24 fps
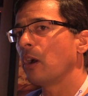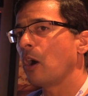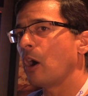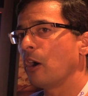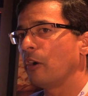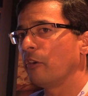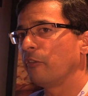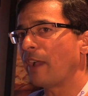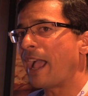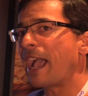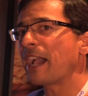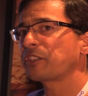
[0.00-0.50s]

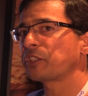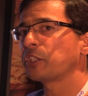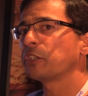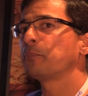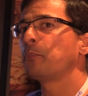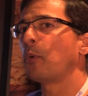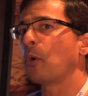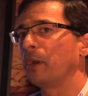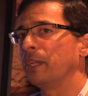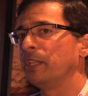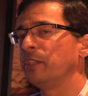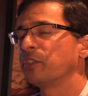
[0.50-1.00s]
of access
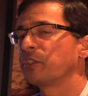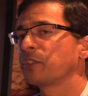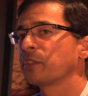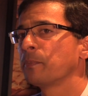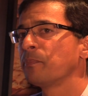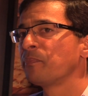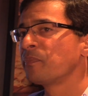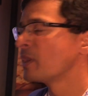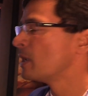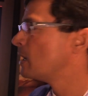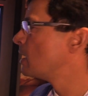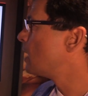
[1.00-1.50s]
points,
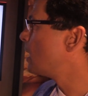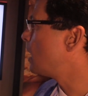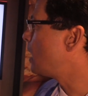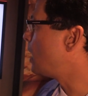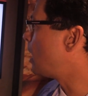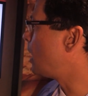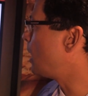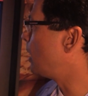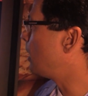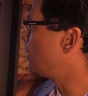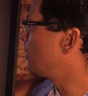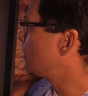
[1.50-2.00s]

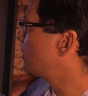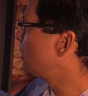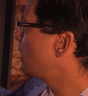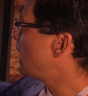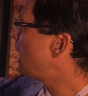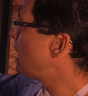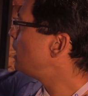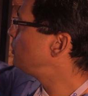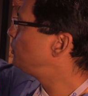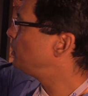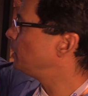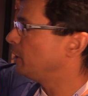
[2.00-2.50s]
uh,
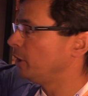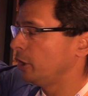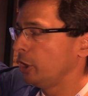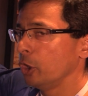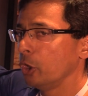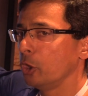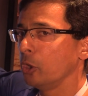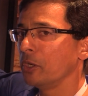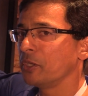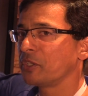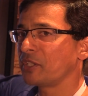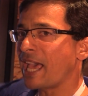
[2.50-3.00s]

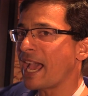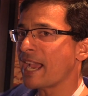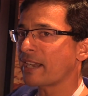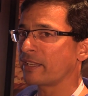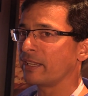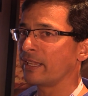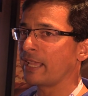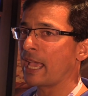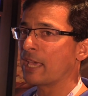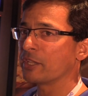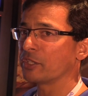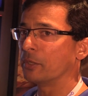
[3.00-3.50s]
LTE-U is
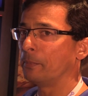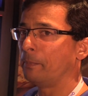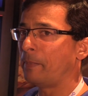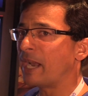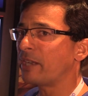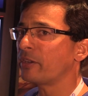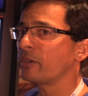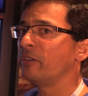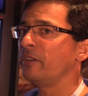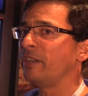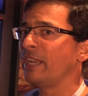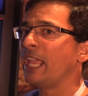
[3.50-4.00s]
acting as a
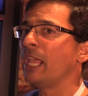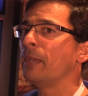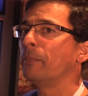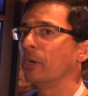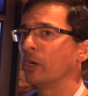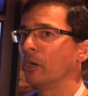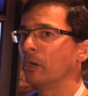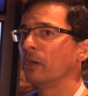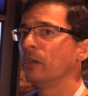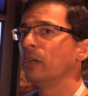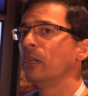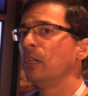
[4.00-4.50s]
better
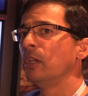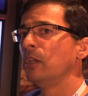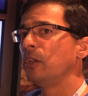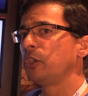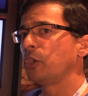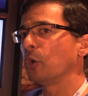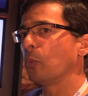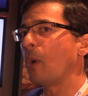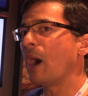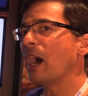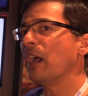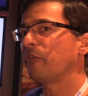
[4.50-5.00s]
neighbor
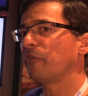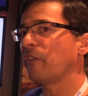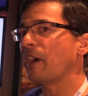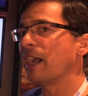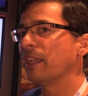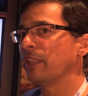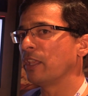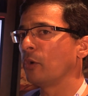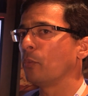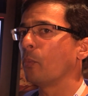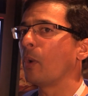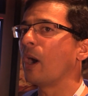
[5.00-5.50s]
to
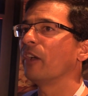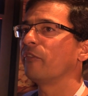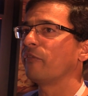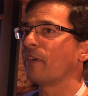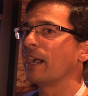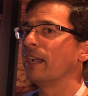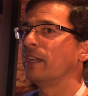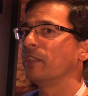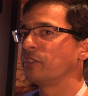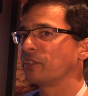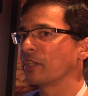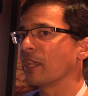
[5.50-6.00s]
Wi-Fi than
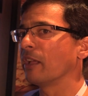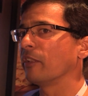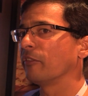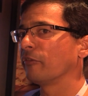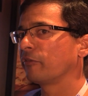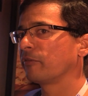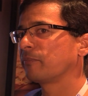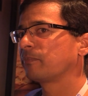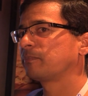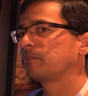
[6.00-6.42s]
Wi-Fi itself.